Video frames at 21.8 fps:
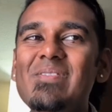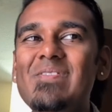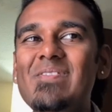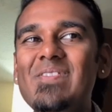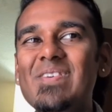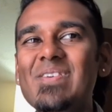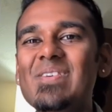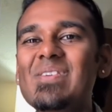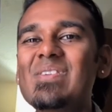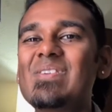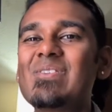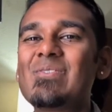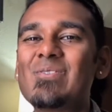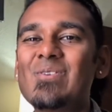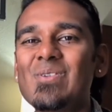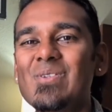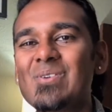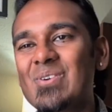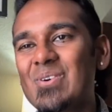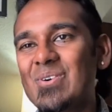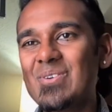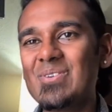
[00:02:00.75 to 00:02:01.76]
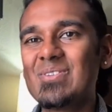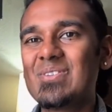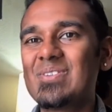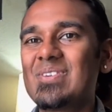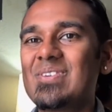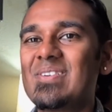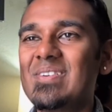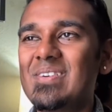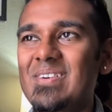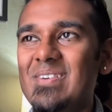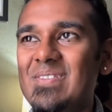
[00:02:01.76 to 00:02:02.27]
feels the roller
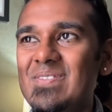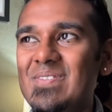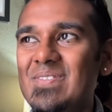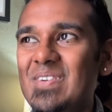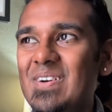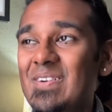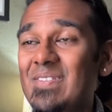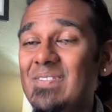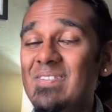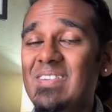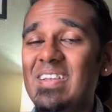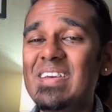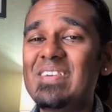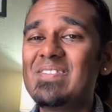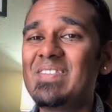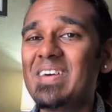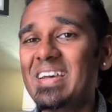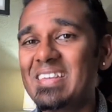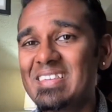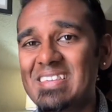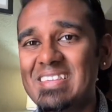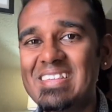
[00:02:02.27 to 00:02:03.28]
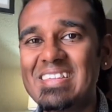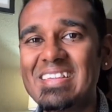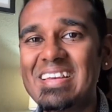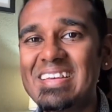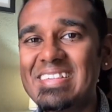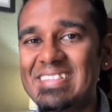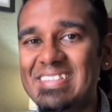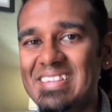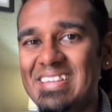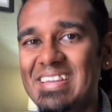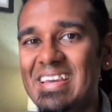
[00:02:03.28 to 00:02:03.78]
coaster of life as it
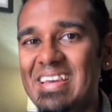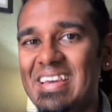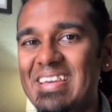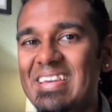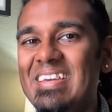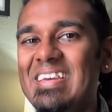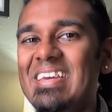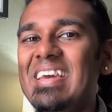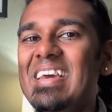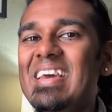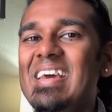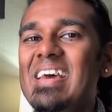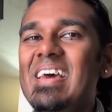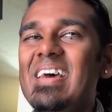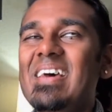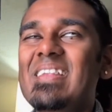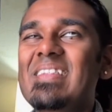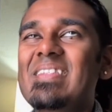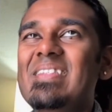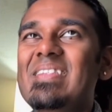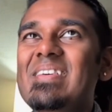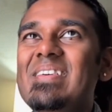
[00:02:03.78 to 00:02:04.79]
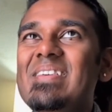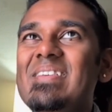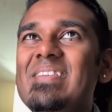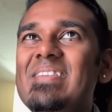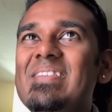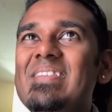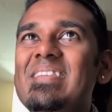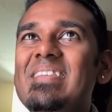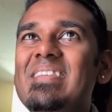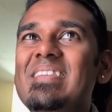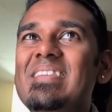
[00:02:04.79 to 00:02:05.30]
stands today.
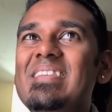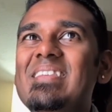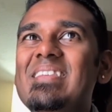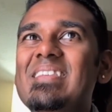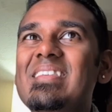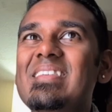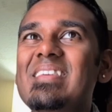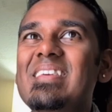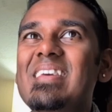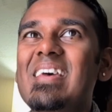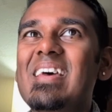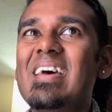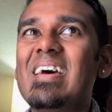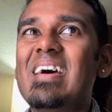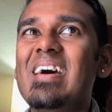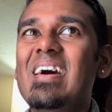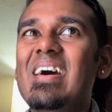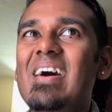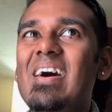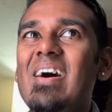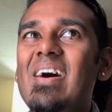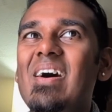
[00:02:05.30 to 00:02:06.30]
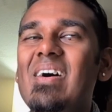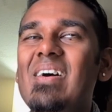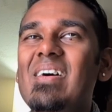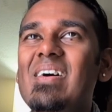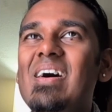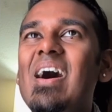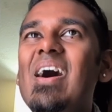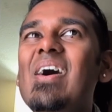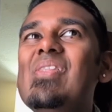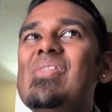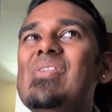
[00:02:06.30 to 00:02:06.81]
There's
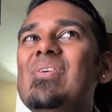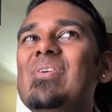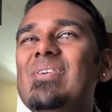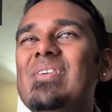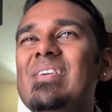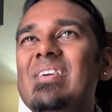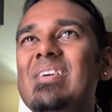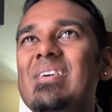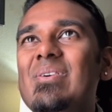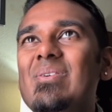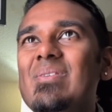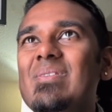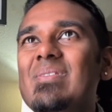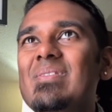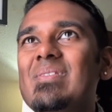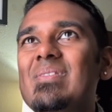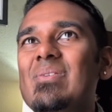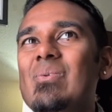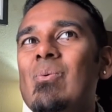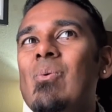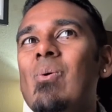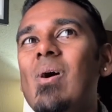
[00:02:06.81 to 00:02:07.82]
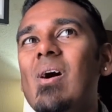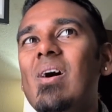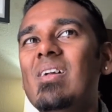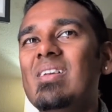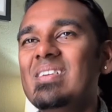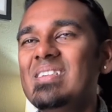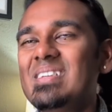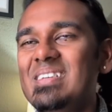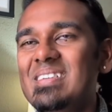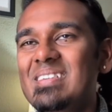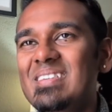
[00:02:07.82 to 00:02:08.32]
other
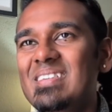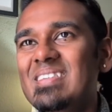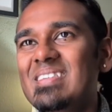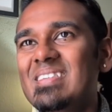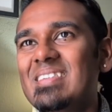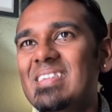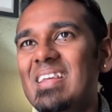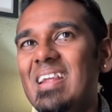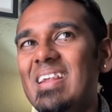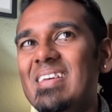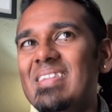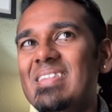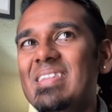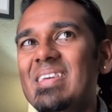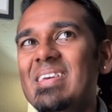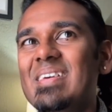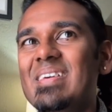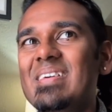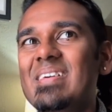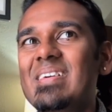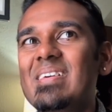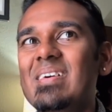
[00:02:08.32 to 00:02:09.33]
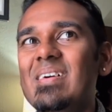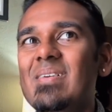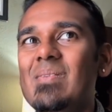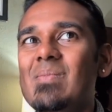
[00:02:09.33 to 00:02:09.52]
qualities that I think